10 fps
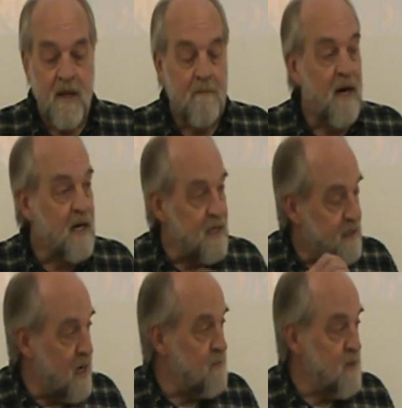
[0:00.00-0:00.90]
But
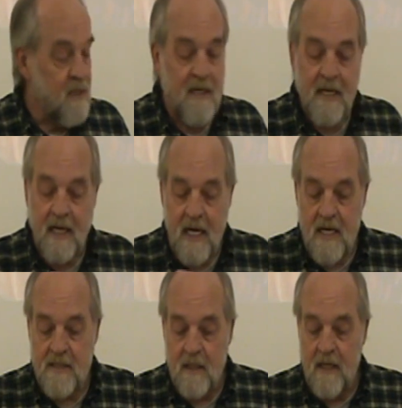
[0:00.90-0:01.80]
contentment can
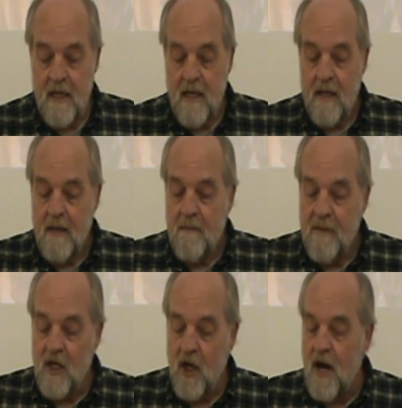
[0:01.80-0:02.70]
easily
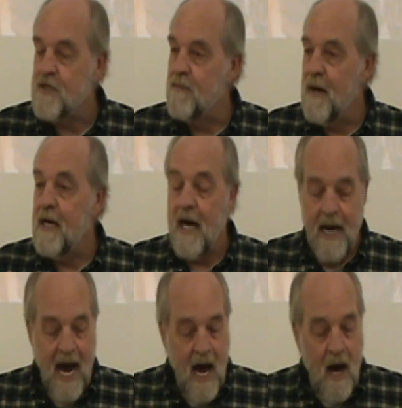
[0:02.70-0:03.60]
be lost depending on
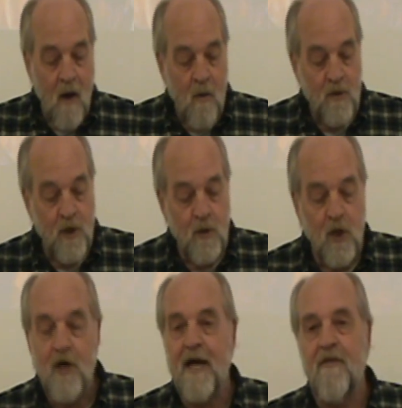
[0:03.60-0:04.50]
how you
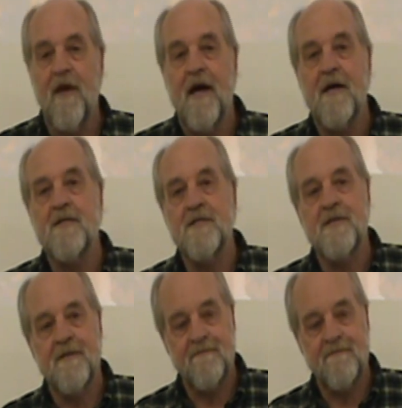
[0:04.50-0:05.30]
look at things.